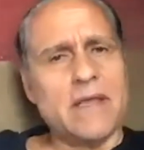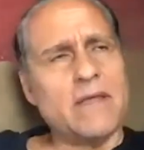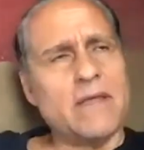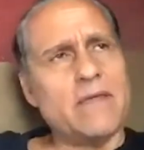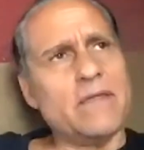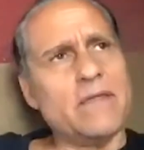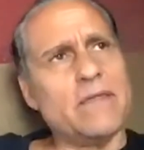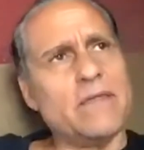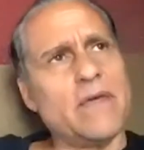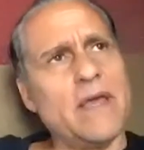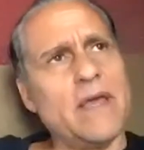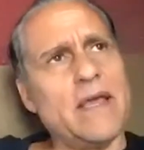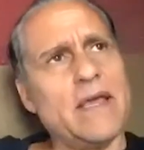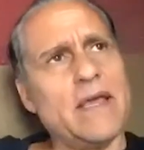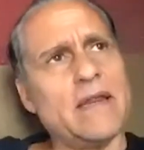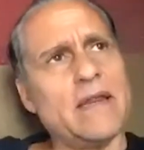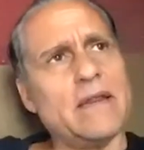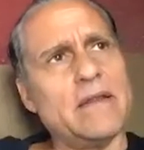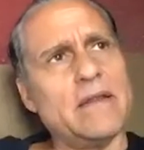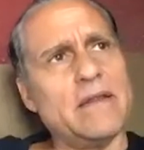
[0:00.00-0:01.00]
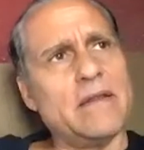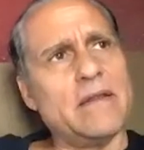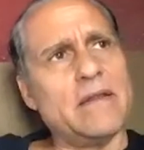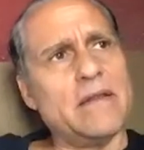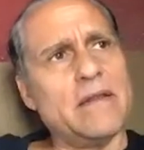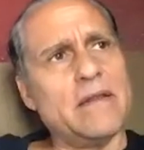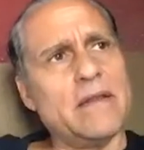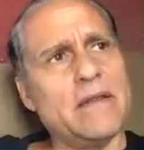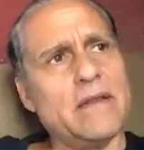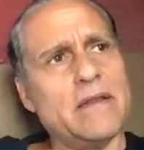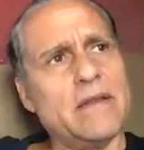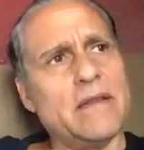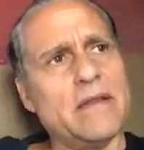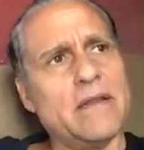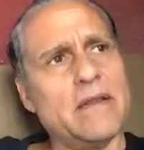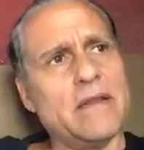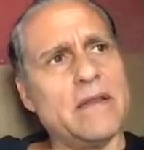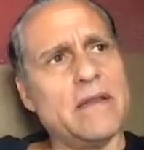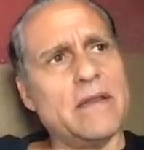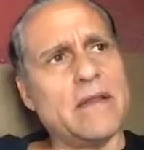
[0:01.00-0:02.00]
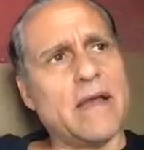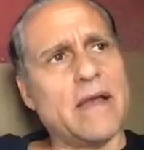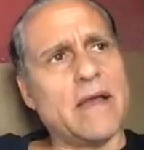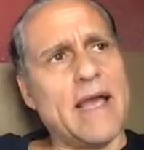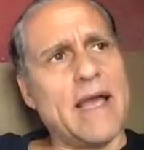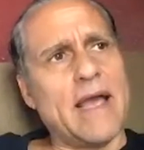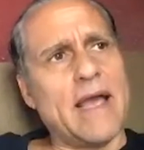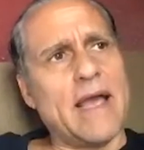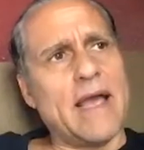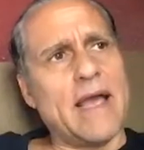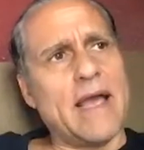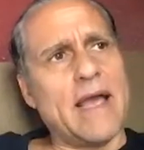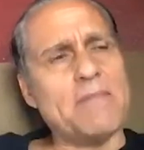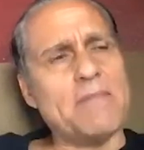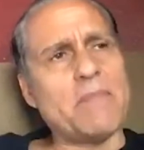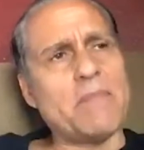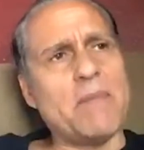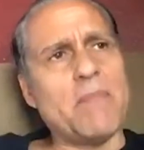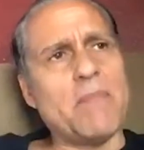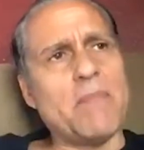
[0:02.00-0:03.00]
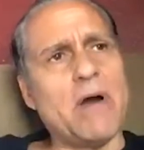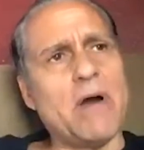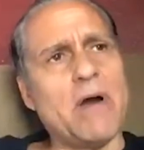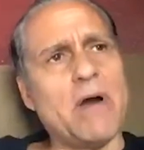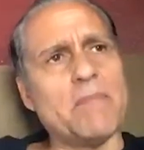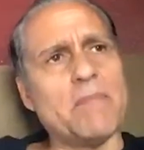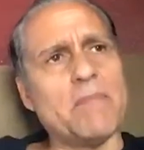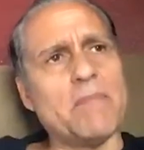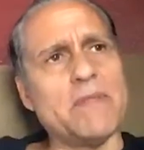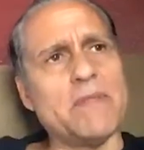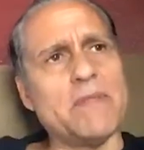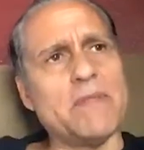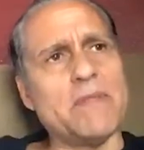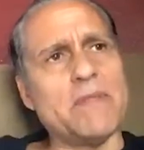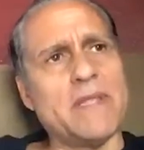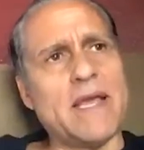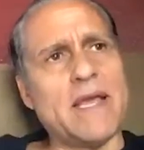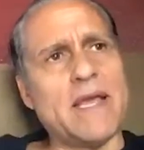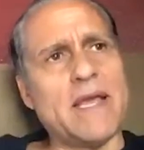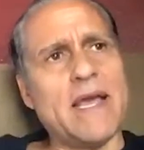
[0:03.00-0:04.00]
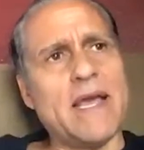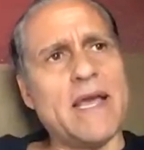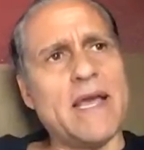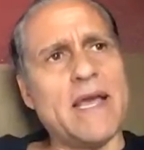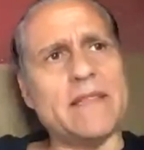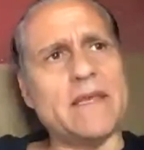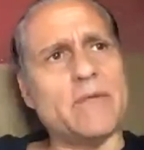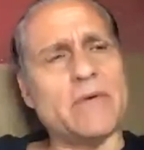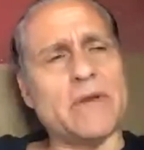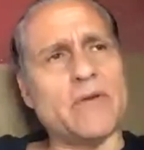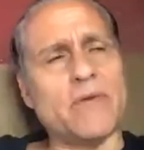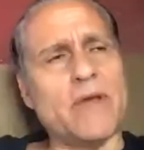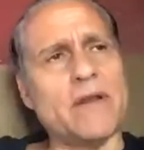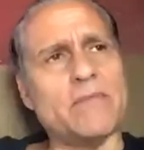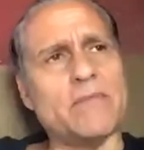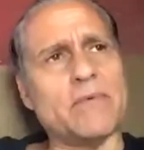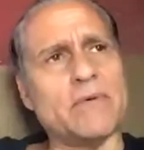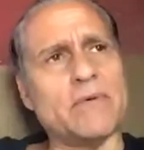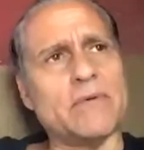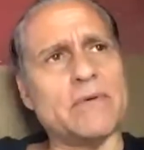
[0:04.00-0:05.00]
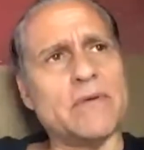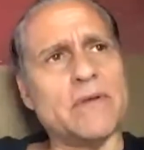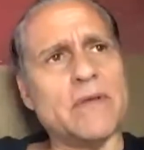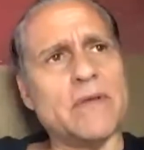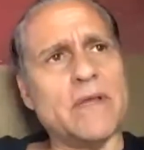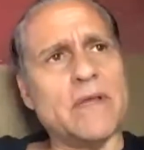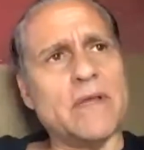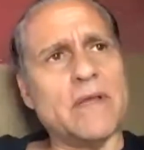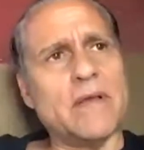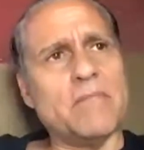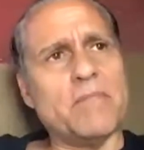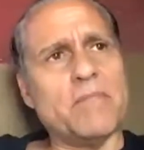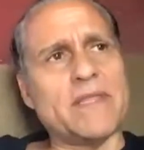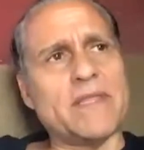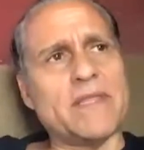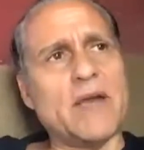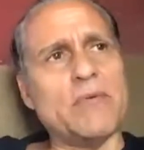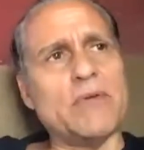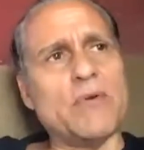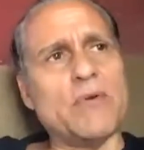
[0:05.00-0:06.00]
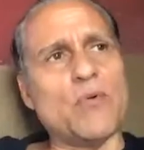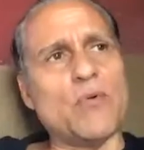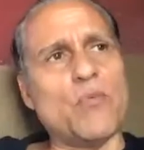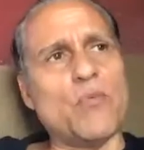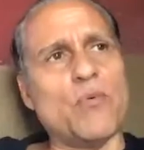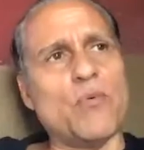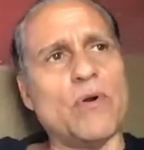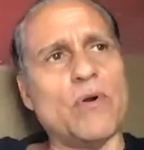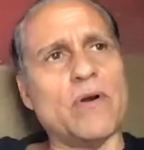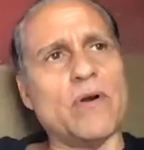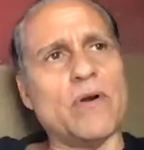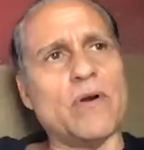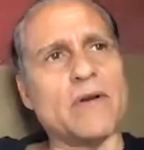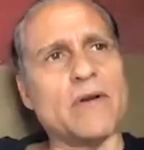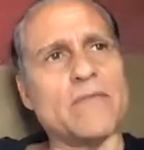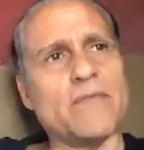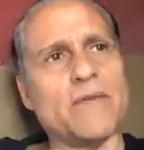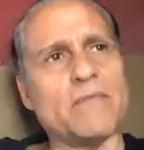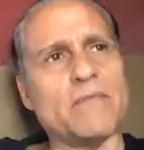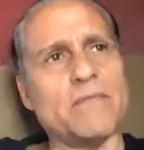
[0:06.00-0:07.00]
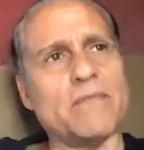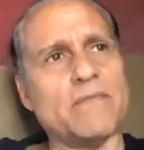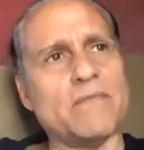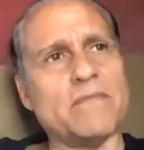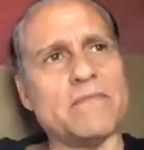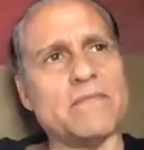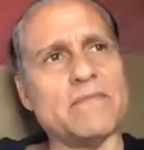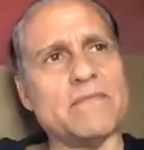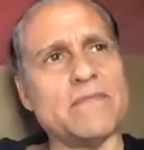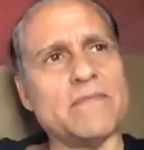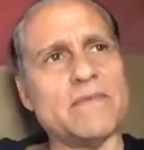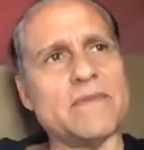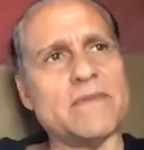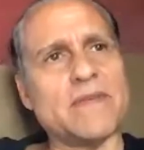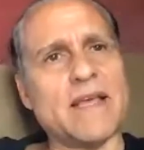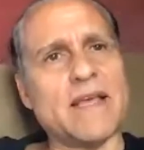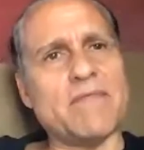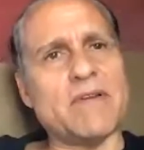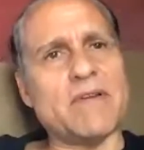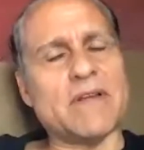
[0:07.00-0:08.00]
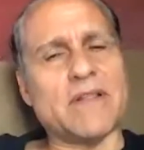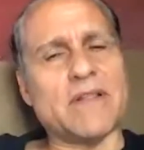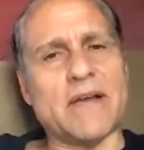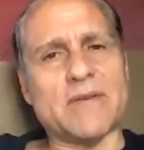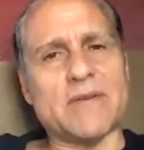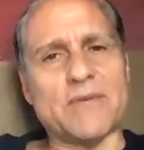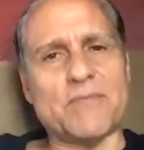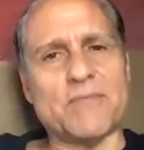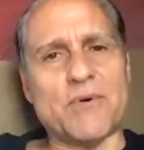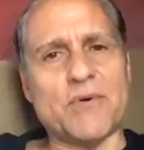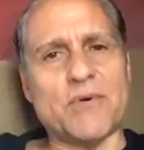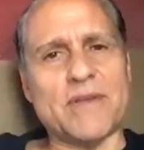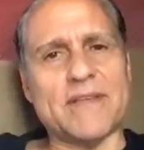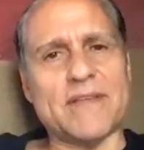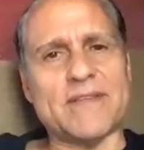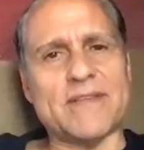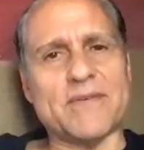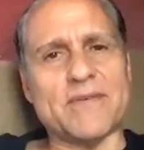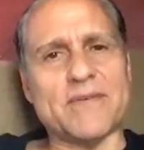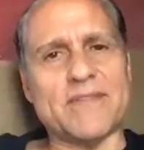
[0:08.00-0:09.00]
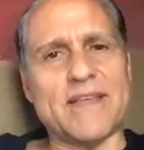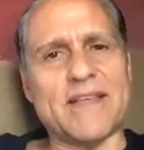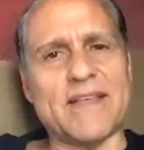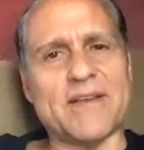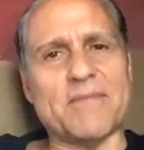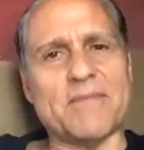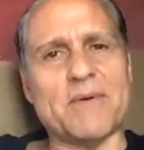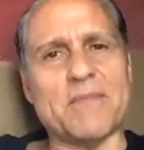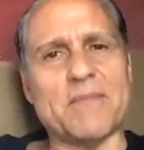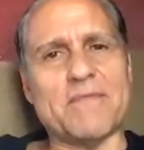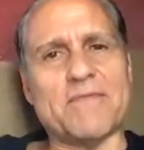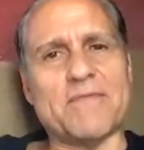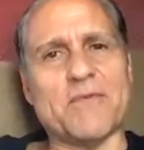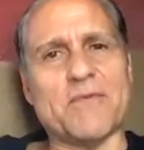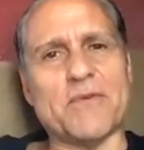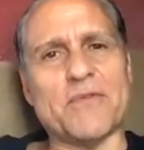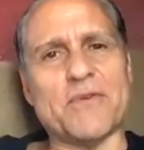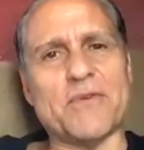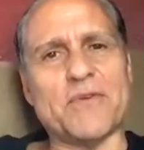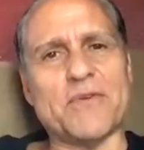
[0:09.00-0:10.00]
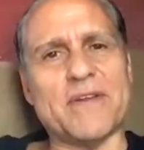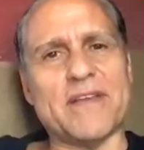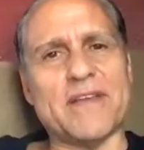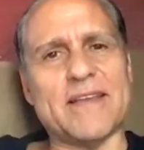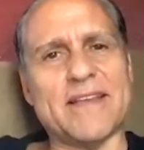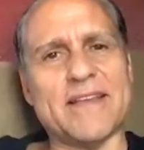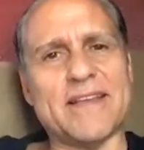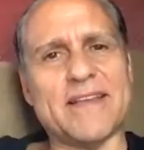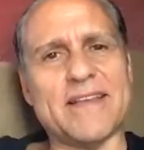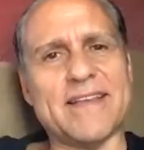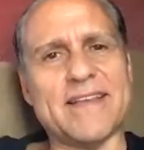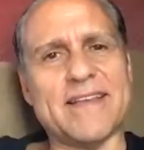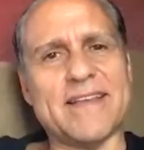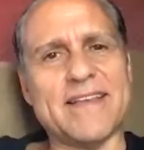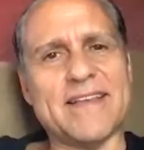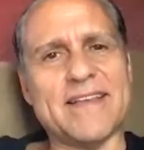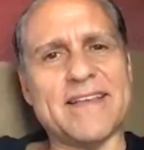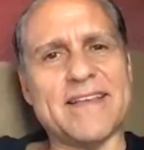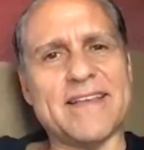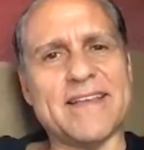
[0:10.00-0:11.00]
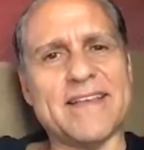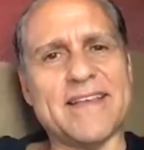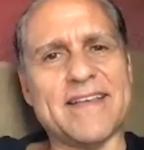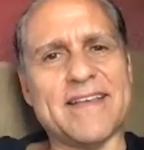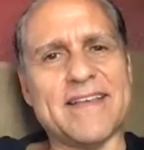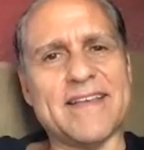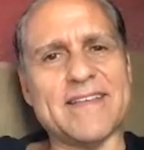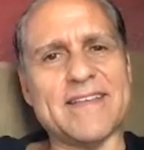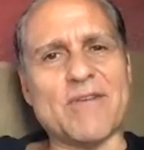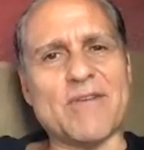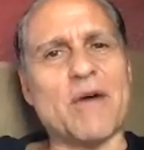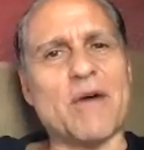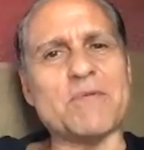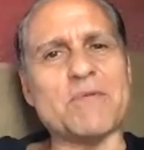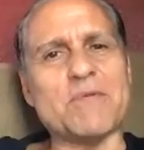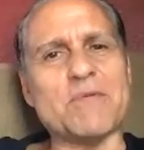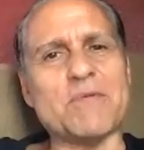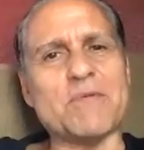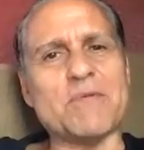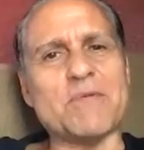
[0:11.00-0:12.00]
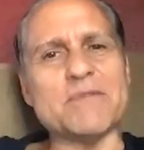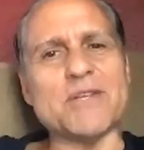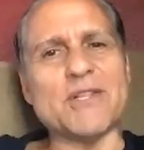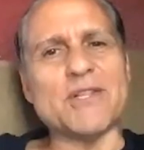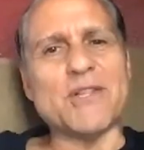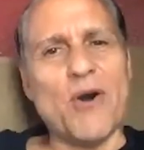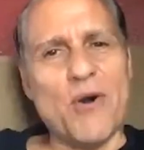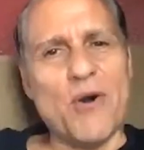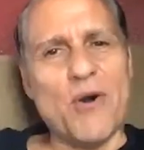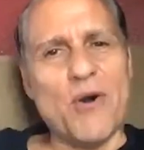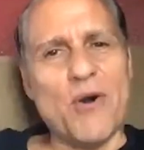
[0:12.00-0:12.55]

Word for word: Then I had my mom and dad, and they were incredible, but they would go to work from seven o'clock in the morning till they come home at four thirty. So I was alone.